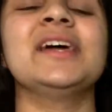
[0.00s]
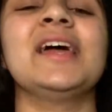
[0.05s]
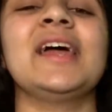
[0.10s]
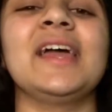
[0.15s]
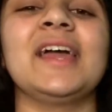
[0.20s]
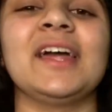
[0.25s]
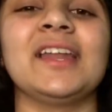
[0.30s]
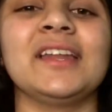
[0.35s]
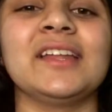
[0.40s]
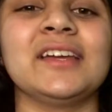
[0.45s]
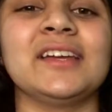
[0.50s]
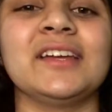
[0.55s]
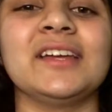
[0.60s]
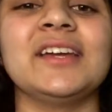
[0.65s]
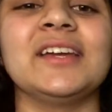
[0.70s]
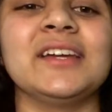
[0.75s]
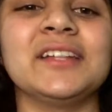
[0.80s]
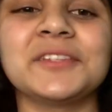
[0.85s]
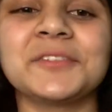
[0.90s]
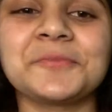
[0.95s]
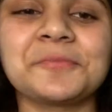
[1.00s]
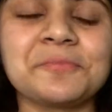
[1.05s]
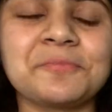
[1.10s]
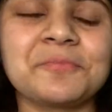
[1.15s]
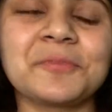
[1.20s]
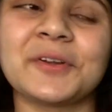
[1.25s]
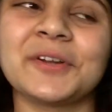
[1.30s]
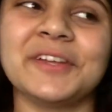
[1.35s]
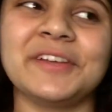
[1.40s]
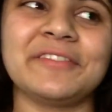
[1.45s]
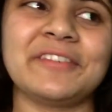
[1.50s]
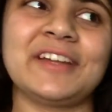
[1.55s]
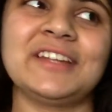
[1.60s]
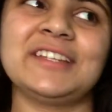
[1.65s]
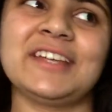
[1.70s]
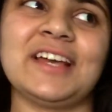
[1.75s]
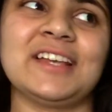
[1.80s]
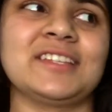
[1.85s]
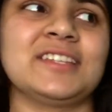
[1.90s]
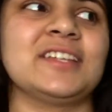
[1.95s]
And it's pretty
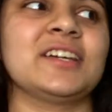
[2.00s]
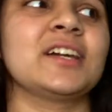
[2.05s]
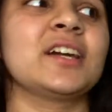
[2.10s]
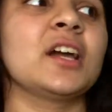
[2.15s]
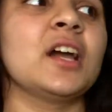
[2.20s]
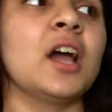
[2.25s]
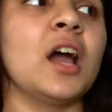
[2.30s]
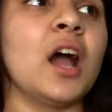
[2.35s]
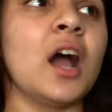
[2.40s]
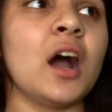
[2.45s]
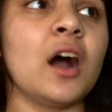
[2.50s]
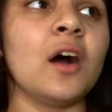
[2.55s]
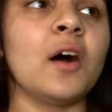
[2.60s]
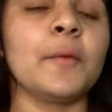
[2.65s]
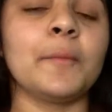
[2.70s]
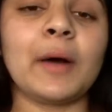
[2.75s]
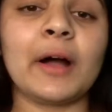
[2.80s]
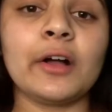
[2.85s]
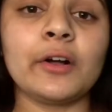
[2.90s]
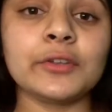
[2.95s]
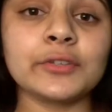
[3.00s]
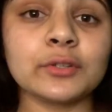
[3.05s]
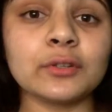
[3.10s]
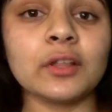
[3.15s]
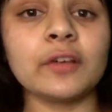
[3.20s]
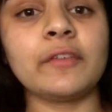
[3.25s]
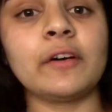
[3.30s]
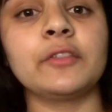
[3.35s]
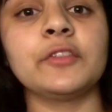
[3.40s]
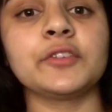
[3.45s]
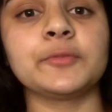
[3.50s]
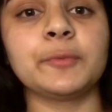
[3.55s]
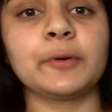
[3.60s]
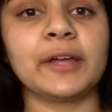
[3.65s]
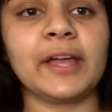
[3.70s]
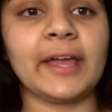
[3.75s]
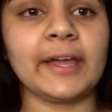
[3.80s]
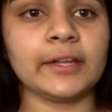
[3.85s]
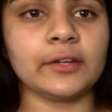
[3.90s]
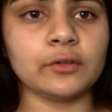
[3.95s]
fantastic. I also love how this
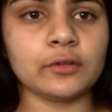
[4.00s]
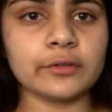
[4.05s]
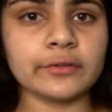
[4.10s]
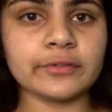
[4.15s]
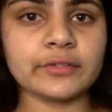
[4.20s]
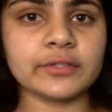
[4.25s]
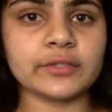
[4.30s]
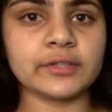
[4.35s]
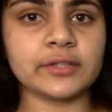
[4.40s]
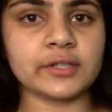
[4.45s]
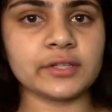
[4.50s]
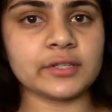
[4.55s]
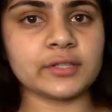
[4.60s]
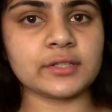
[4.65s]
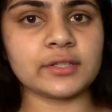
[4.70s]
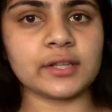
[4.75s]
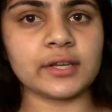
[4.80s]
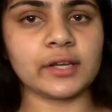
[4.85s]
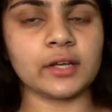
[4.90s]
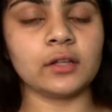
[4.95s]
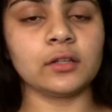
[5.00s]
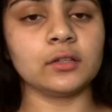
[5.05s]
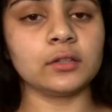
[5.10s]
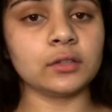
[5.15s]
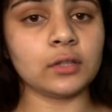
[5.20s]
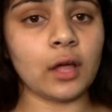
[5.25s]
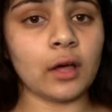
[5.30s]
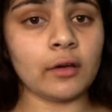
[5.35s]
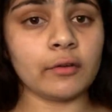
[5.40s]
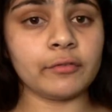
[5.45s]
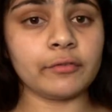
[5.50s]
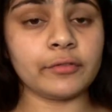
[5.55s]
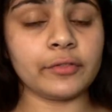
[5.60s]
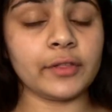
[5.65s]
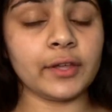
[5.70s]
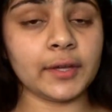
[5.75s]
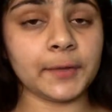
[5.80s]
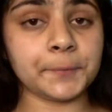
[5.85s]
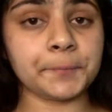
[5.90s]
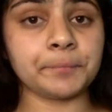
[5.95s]
book handles this like love
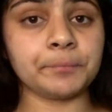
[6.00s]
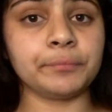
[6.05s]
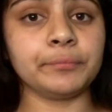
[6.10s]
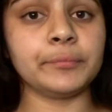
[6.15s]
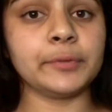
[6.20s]
thing,